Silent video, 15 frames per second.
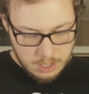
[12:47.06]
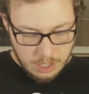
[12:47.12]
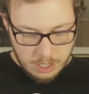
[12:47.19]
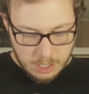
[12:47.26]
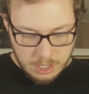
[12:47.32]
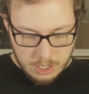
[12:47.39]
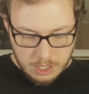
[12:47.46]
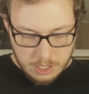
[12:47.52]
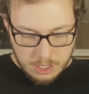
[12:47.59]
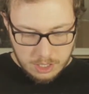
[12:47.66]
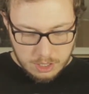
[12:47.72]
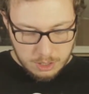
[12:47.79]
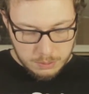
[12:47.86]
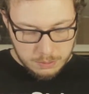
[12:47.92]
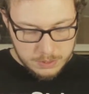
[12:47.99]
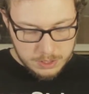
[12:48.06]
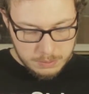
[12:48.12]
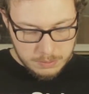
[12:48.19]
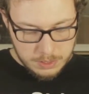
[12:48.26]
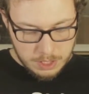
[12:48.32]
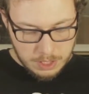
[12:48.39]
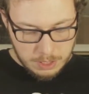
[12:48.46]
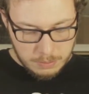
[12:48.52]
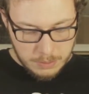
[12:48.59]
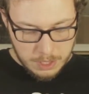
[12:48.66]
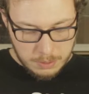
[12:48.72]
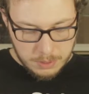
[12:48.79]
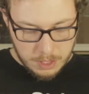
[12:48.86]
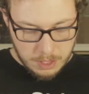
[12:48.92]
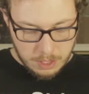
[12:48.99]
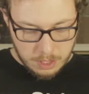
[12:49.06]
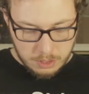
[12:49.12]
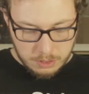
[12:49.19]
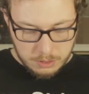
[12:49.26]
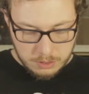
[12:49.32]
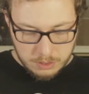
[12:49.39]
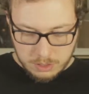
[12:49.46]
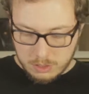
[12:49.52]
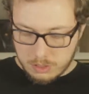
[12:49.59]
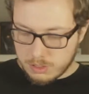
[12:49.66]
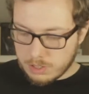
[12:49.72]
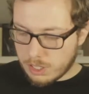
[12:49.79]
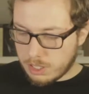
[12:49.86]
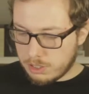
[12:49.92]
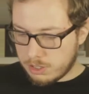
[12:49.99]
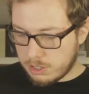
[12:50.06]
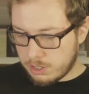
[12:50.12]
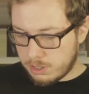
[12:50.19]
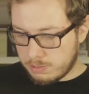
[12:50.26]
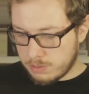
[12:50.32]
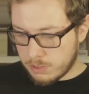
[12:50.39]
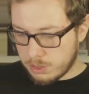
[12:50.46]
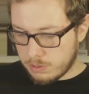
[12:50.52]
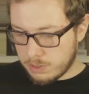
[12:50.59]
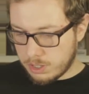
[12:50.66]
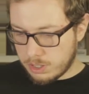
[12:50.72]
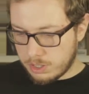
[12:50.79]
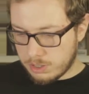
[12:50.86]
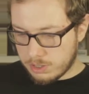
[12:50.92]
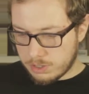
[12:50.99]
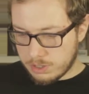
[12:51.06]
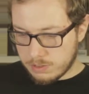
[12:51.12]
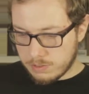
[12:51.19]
I hope someday maybe I'll create a movie or